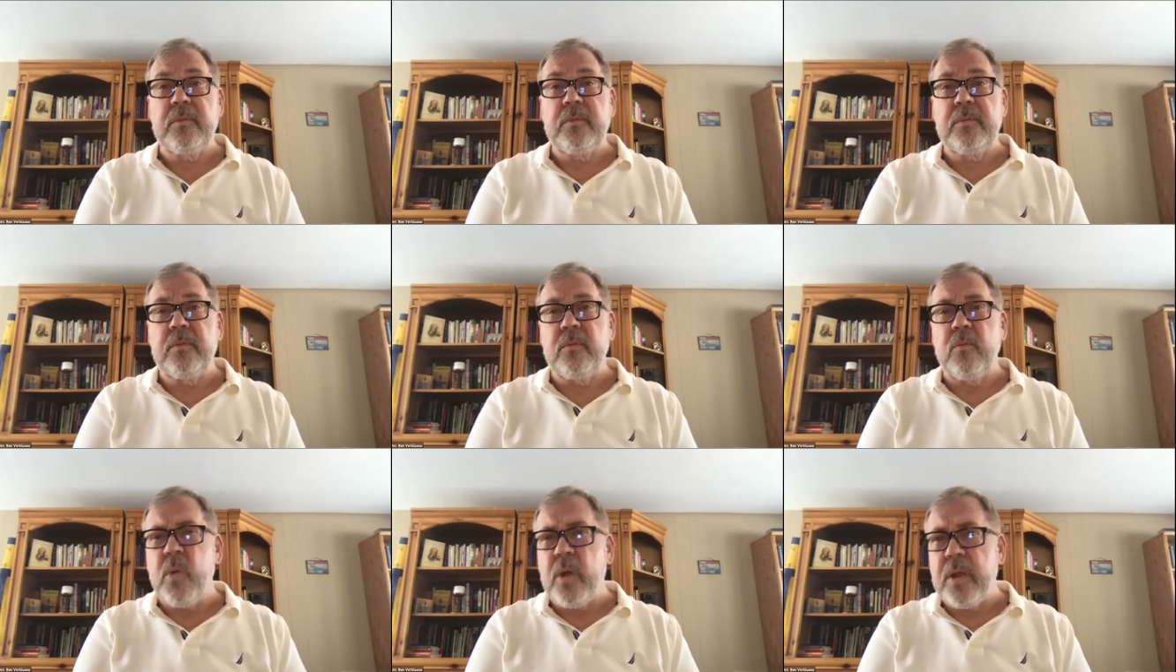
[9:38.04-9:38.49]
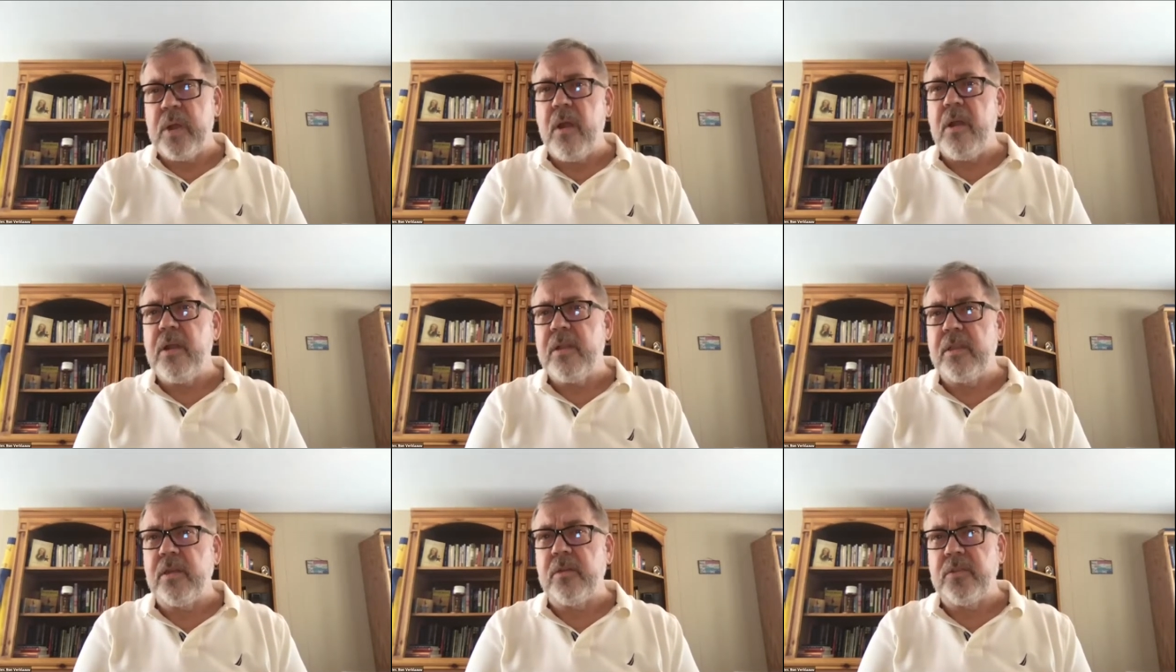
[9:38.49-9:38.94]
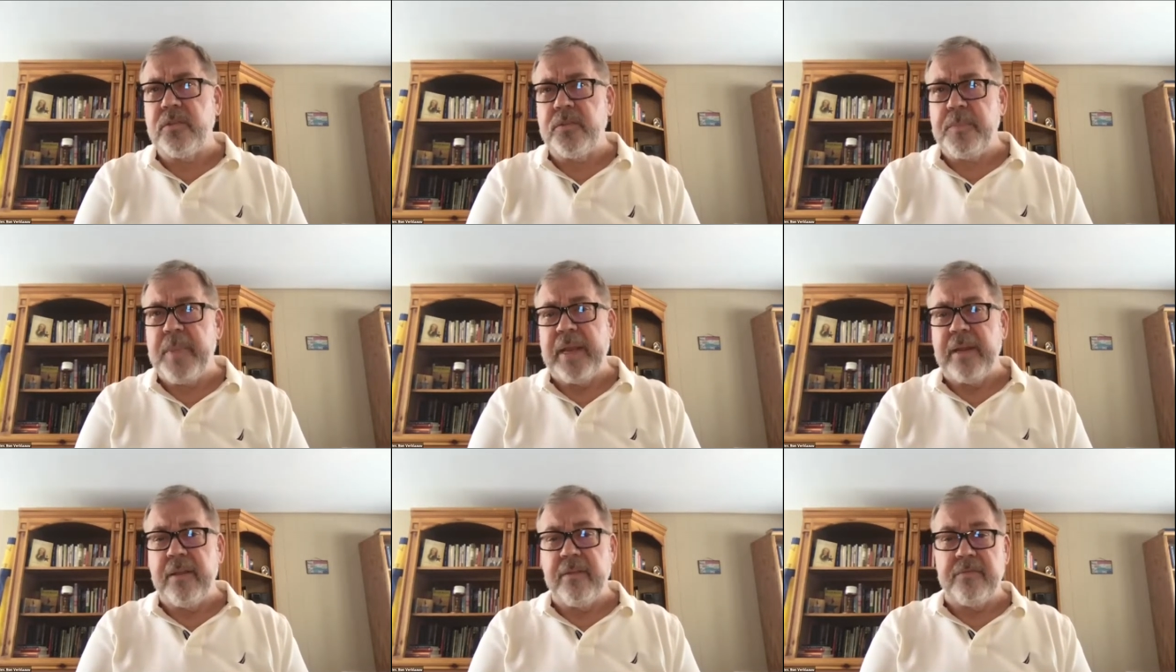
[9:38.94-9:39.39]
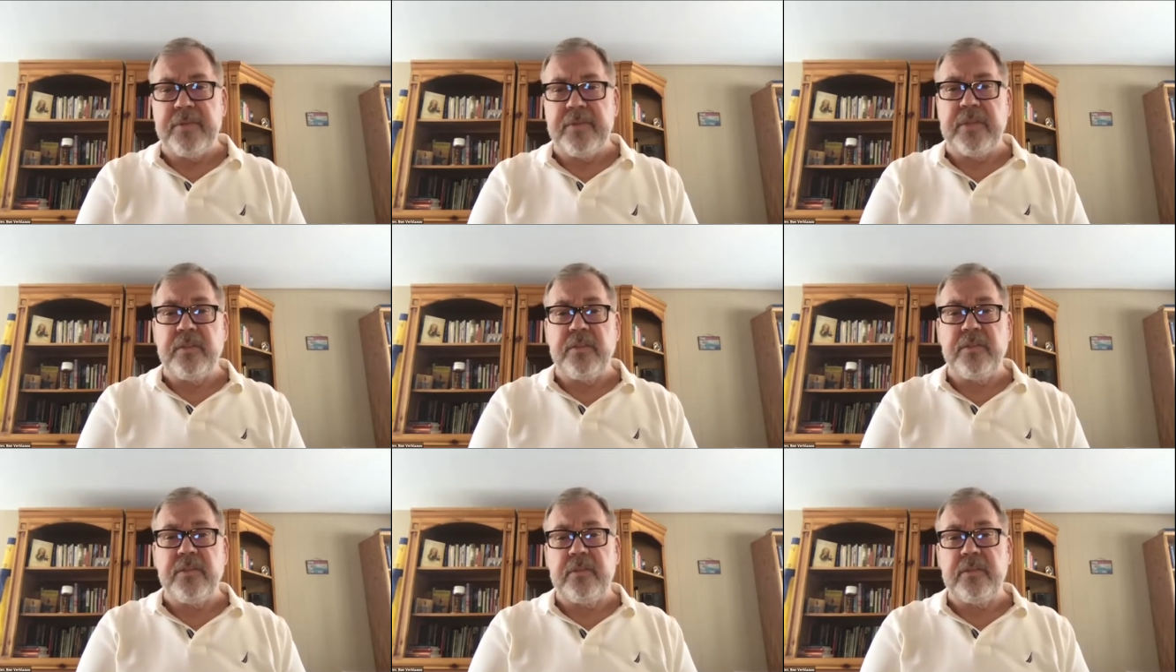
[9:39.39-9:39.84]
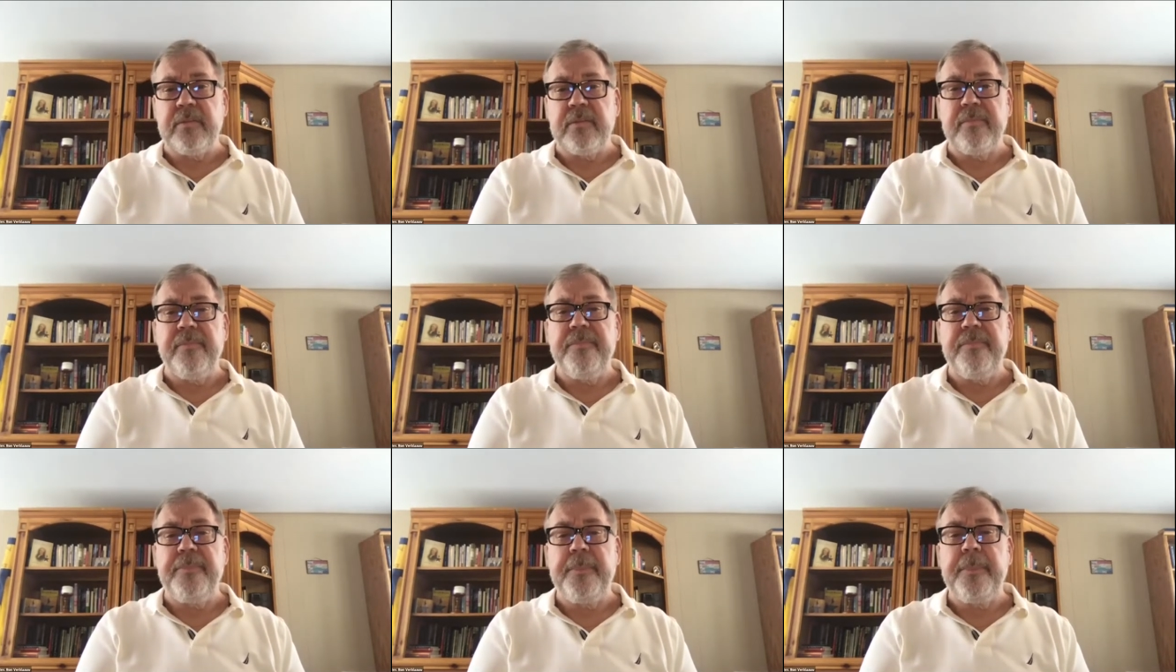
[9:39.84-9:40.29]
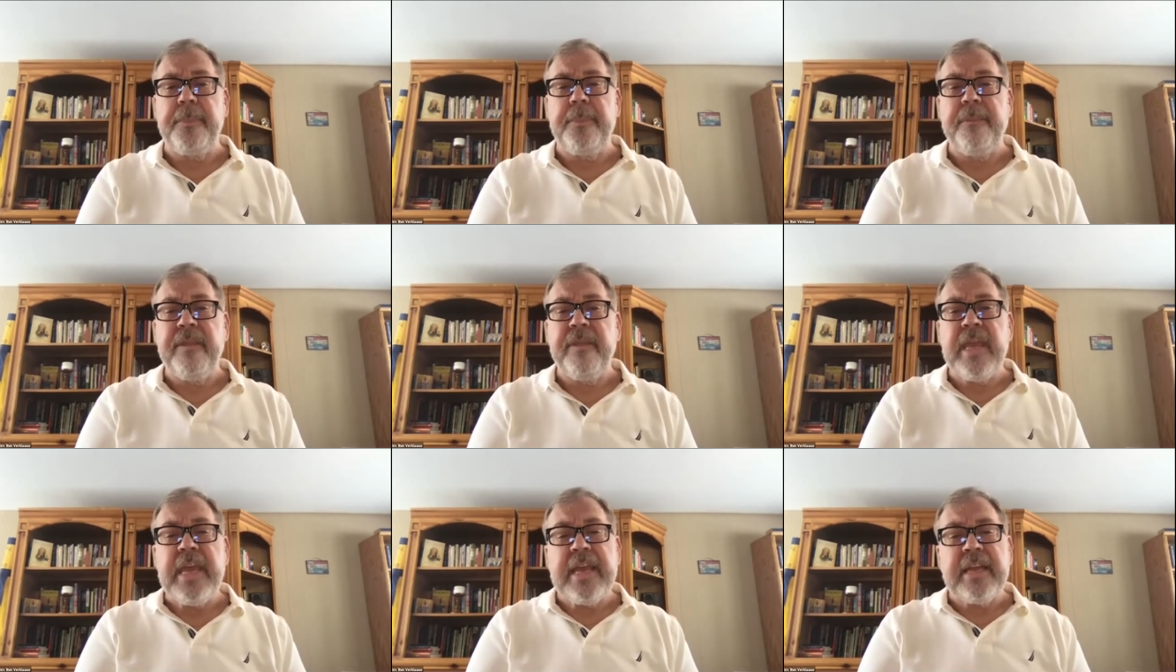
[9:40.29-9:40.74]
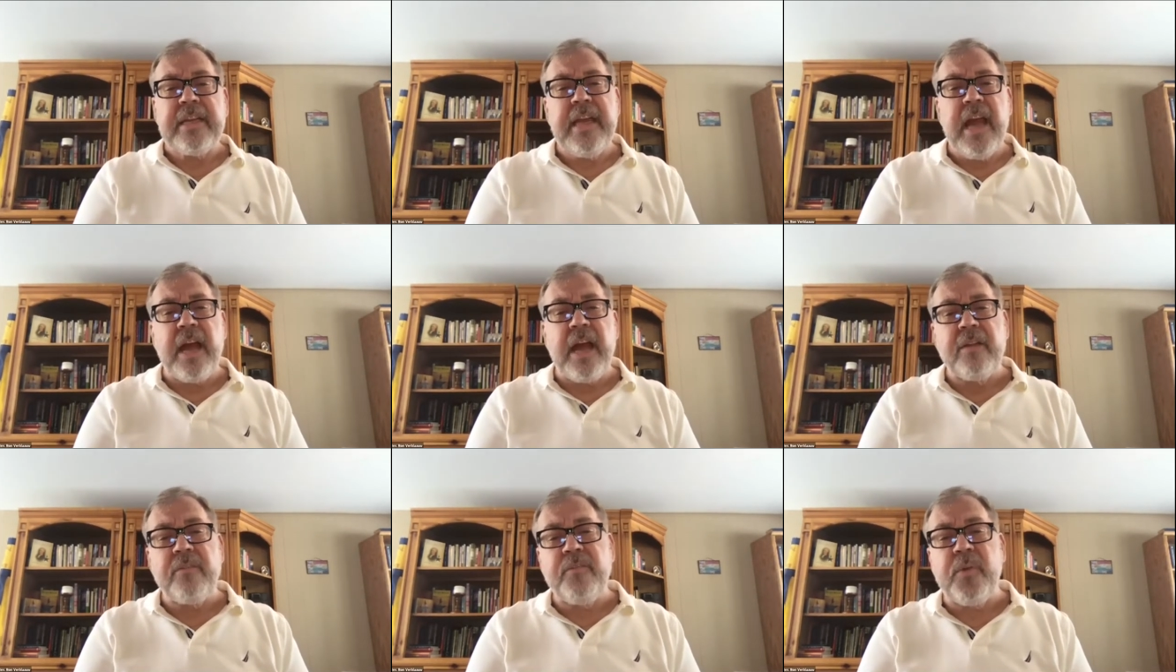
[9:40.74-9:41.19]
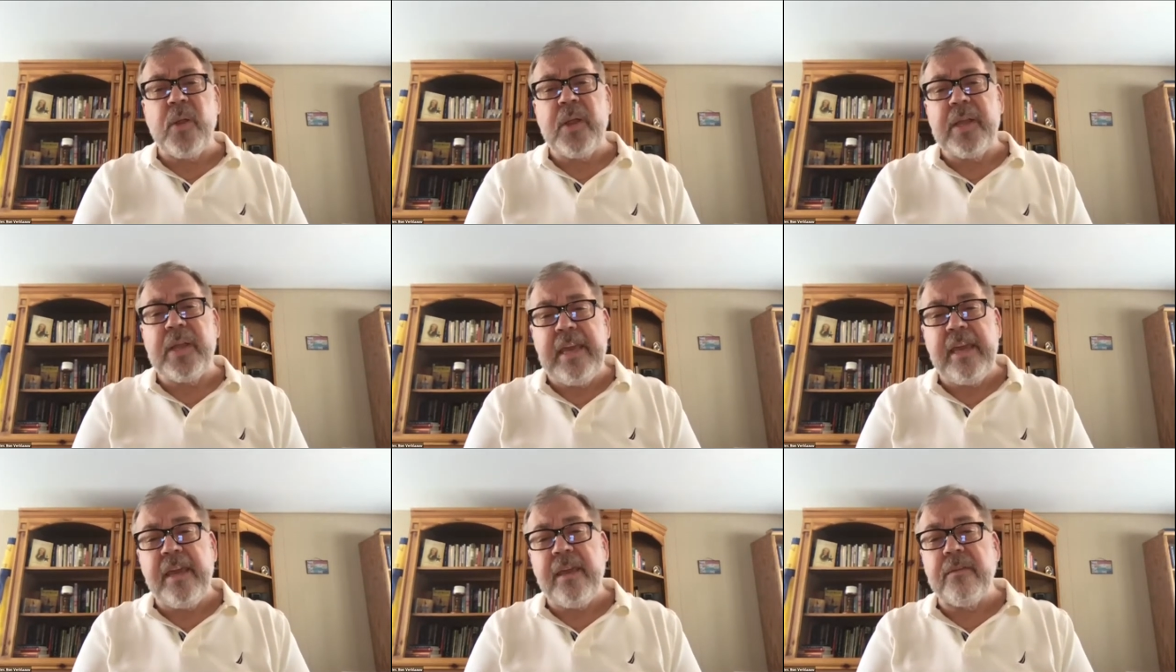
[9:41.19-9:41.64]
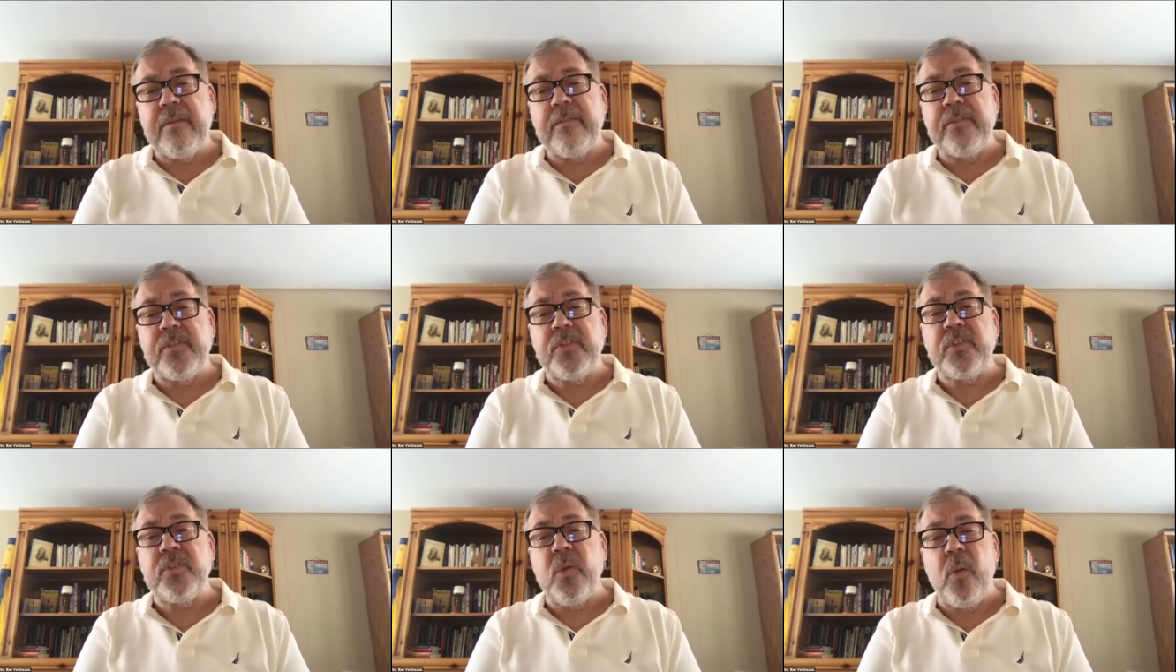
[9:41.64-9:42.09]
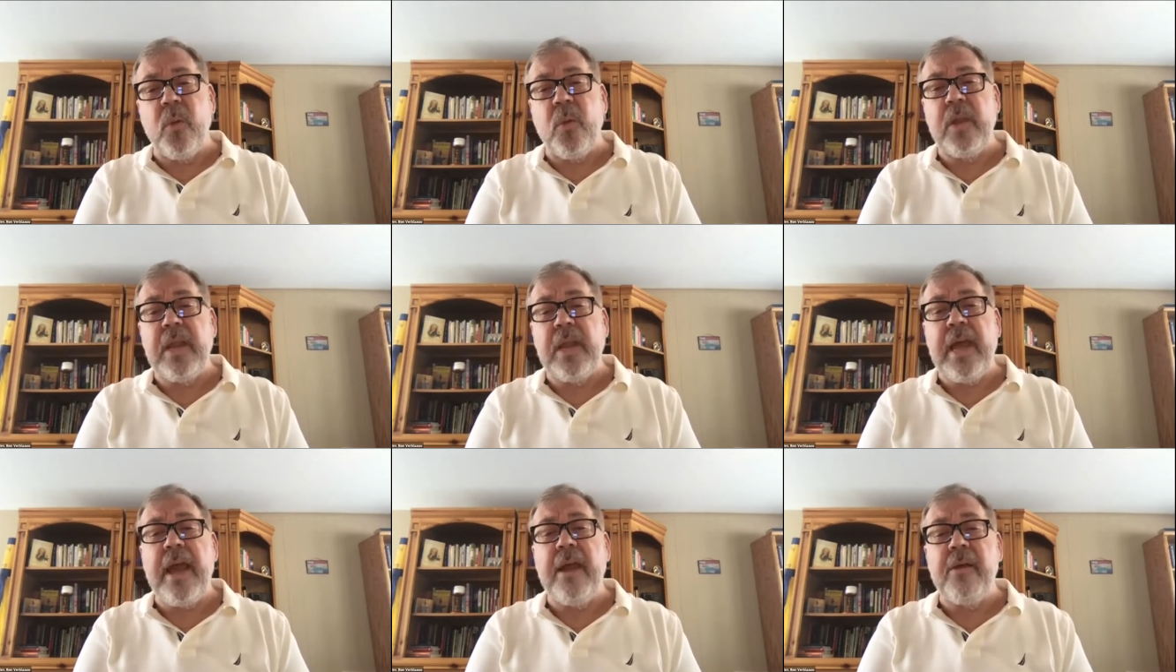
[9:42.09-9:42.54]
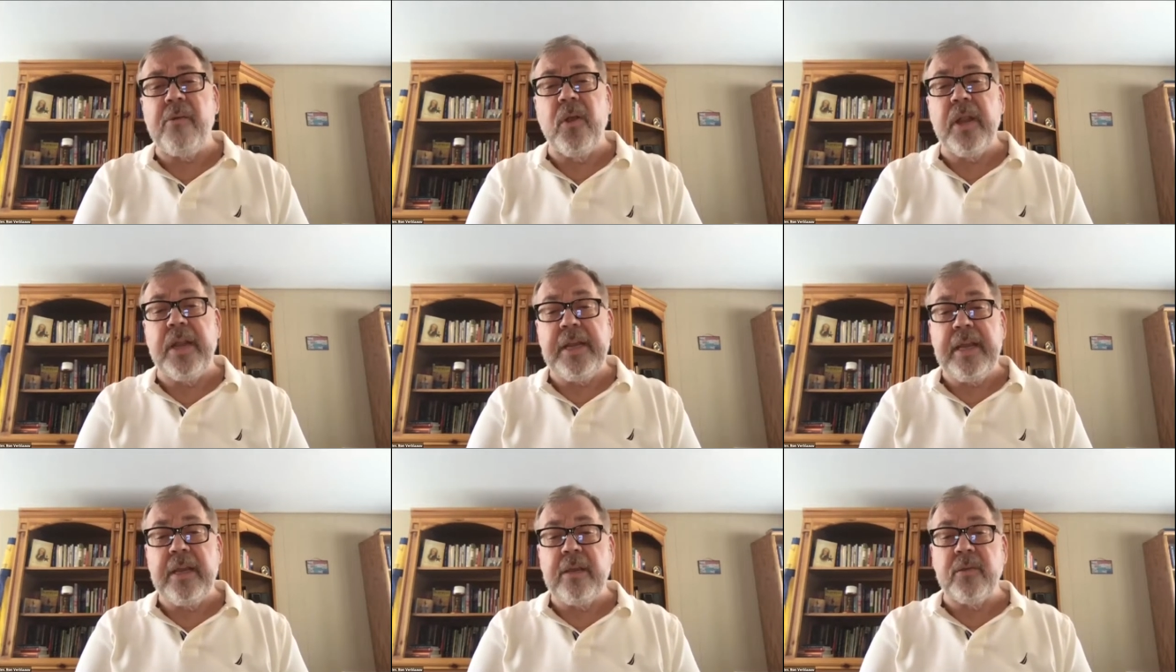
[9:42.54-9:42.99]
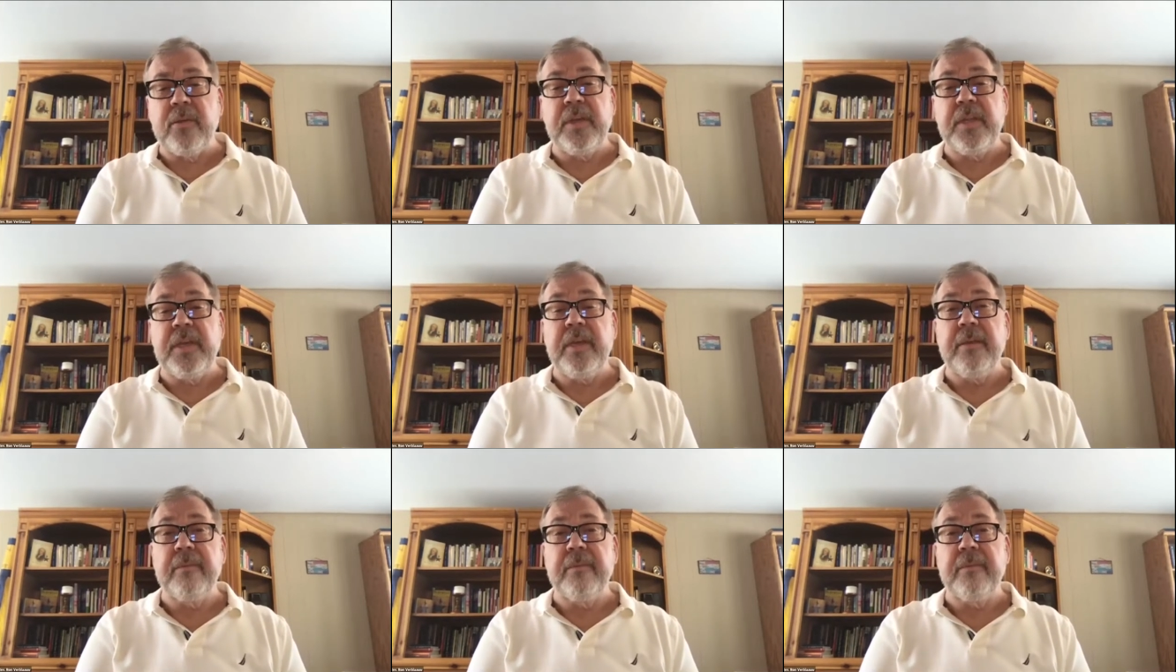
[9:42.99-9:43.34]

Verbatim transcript: What are those benefits? God forgives all our iniquity.